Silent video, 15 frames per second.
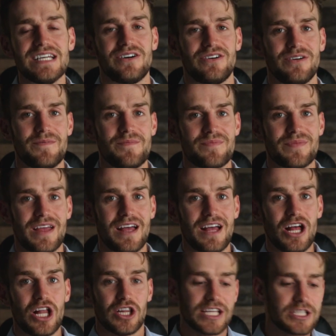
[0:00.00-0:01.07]
deal."
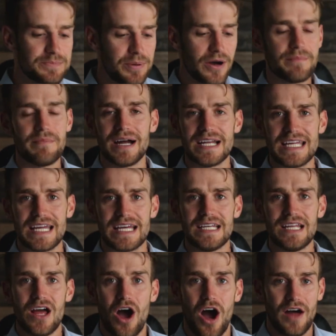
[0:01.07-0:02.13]
let's put money
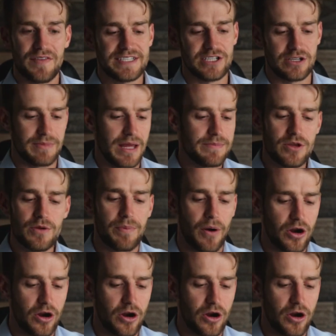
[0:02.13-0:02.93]
in on this deal. And maybe you